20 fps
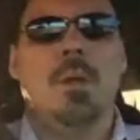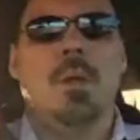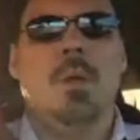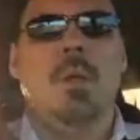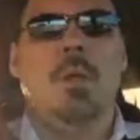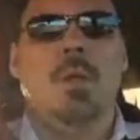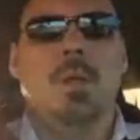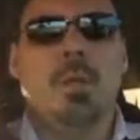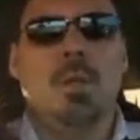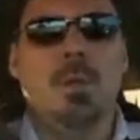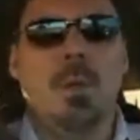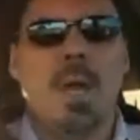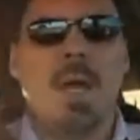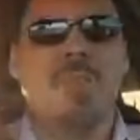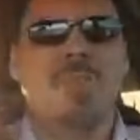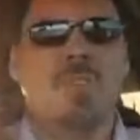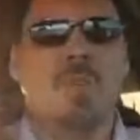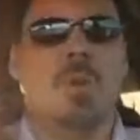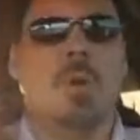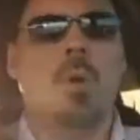You have to
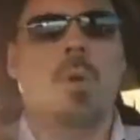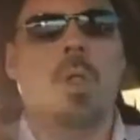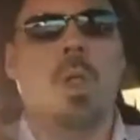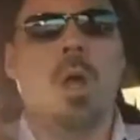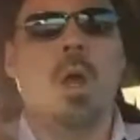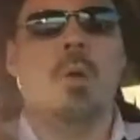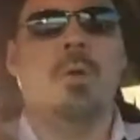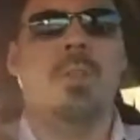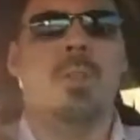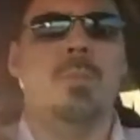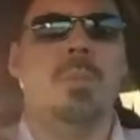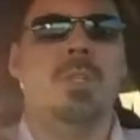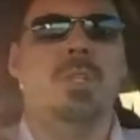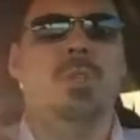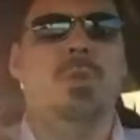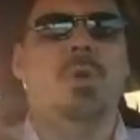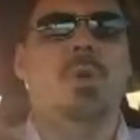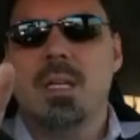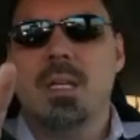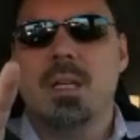go along with the
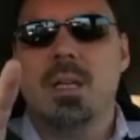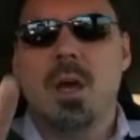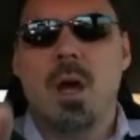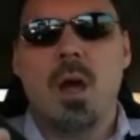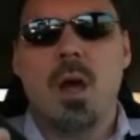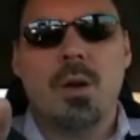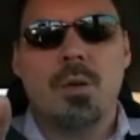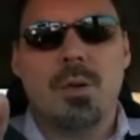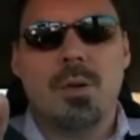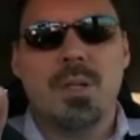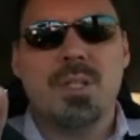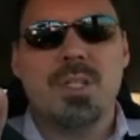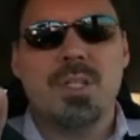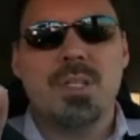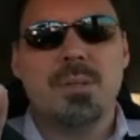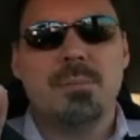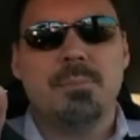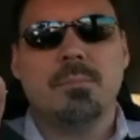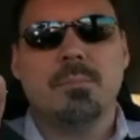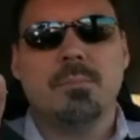majority. Congress
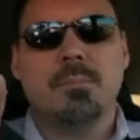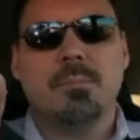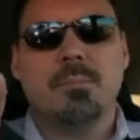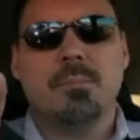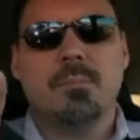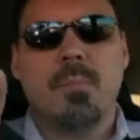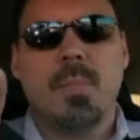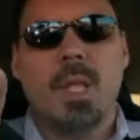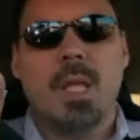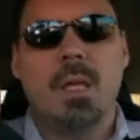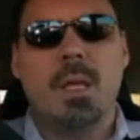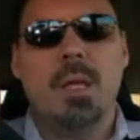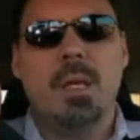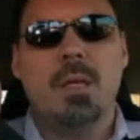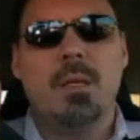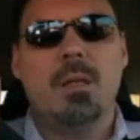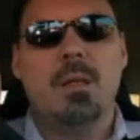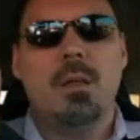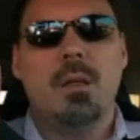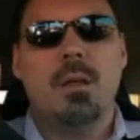hit
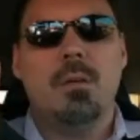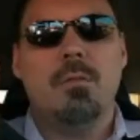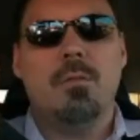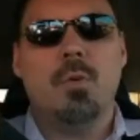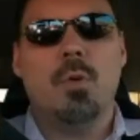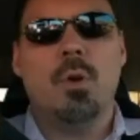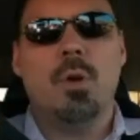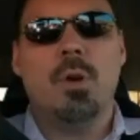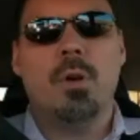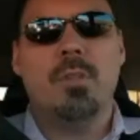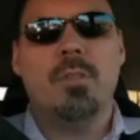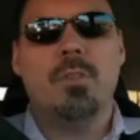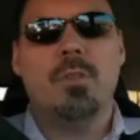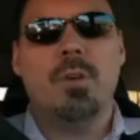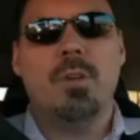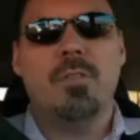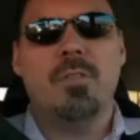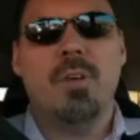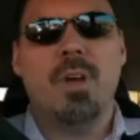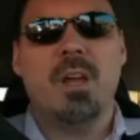
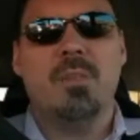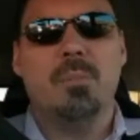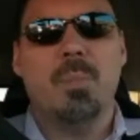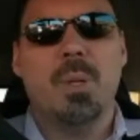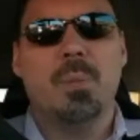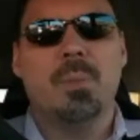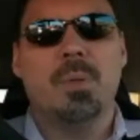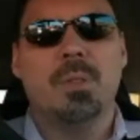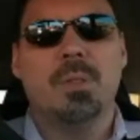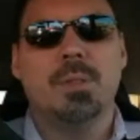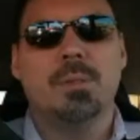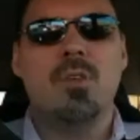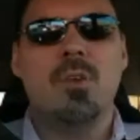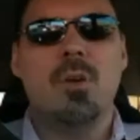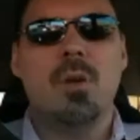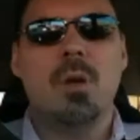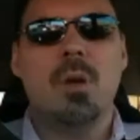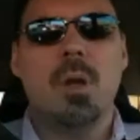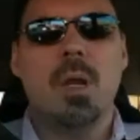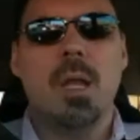435 members.
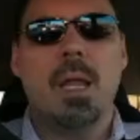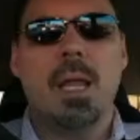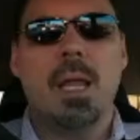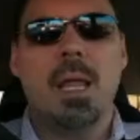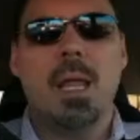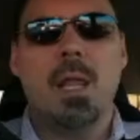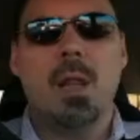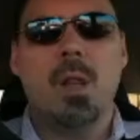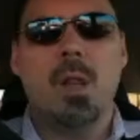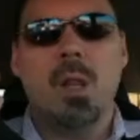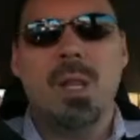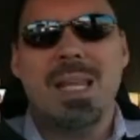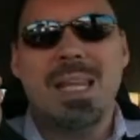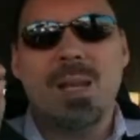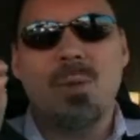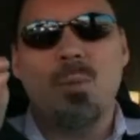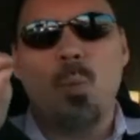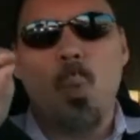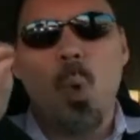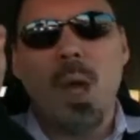It did
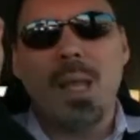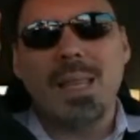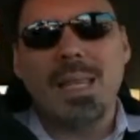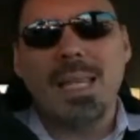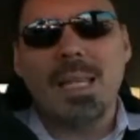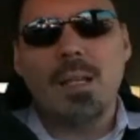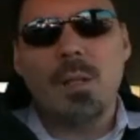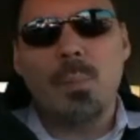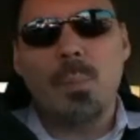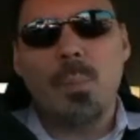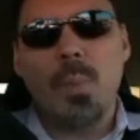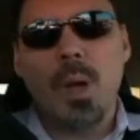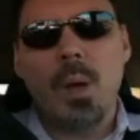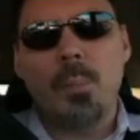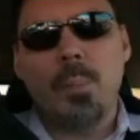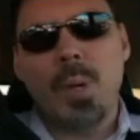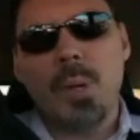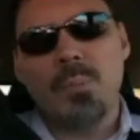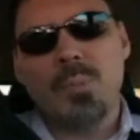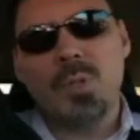one little bump
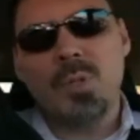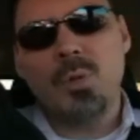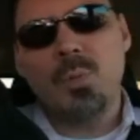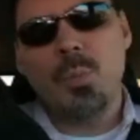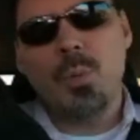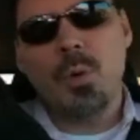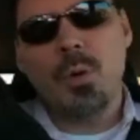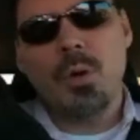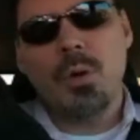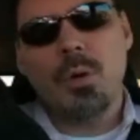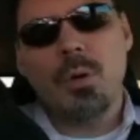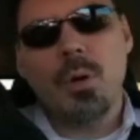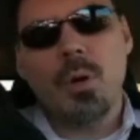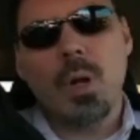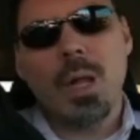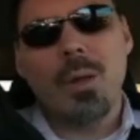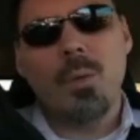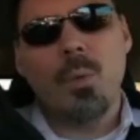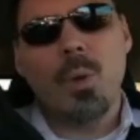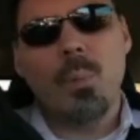up, two more at
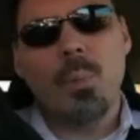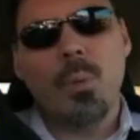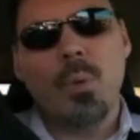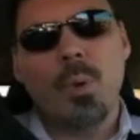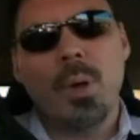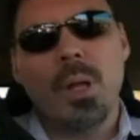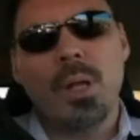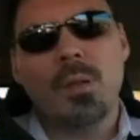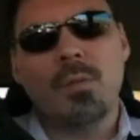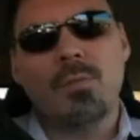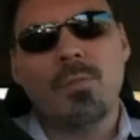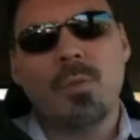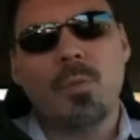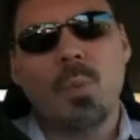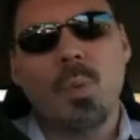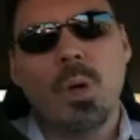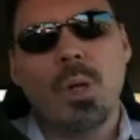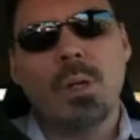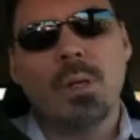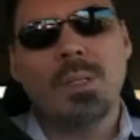one point for
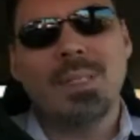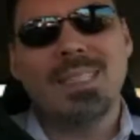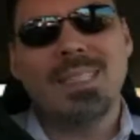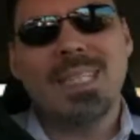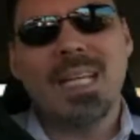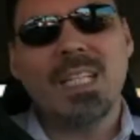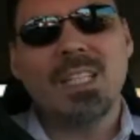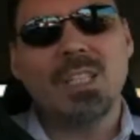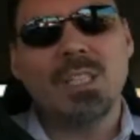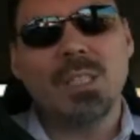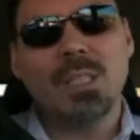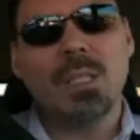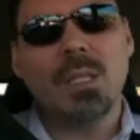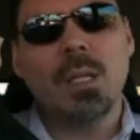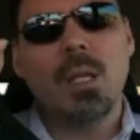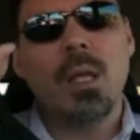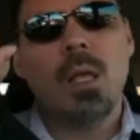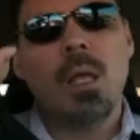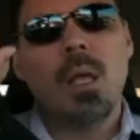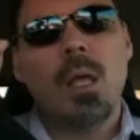one session.
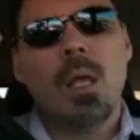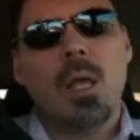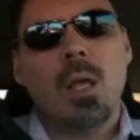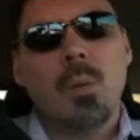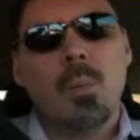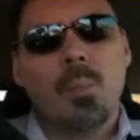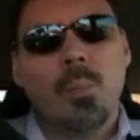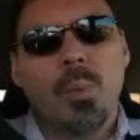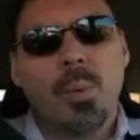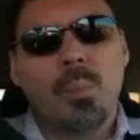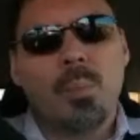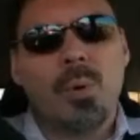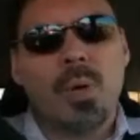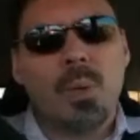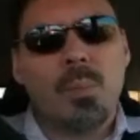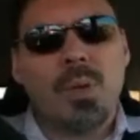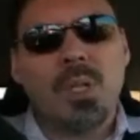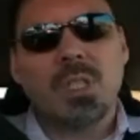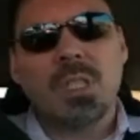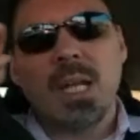But pretty
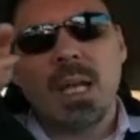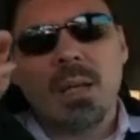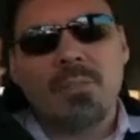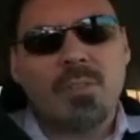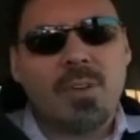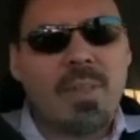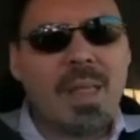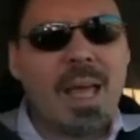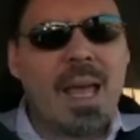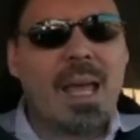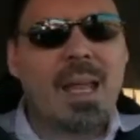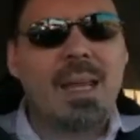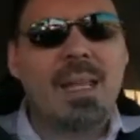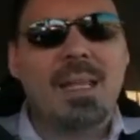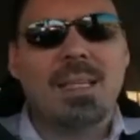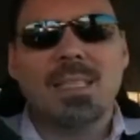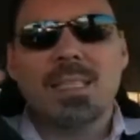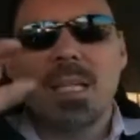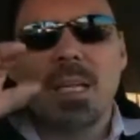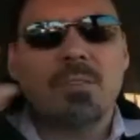much after that, it's
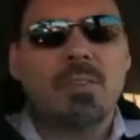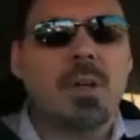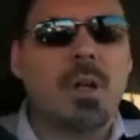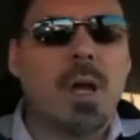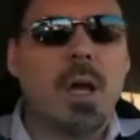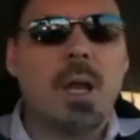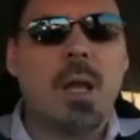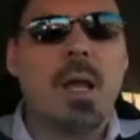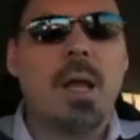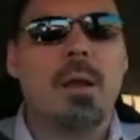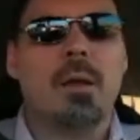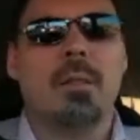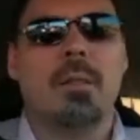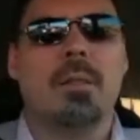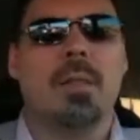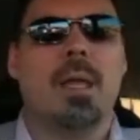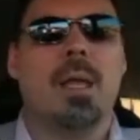never gone higher than that.